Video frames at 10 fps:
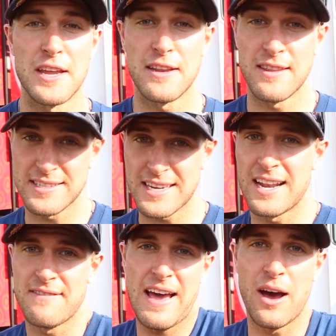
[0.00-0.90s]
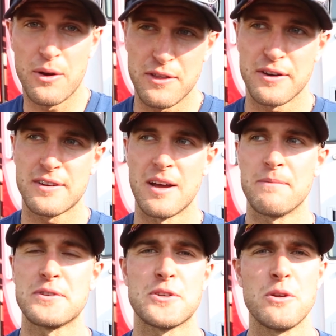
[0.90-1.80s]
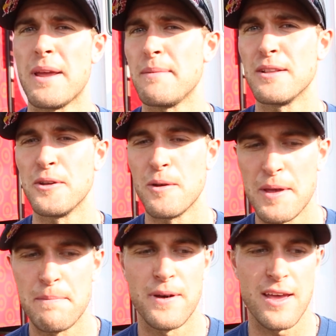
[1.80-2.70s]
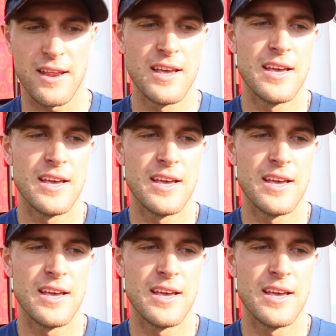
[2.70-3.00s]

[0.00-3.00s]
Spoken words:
it's kind of out of their comfort zone maybe a little bit, but,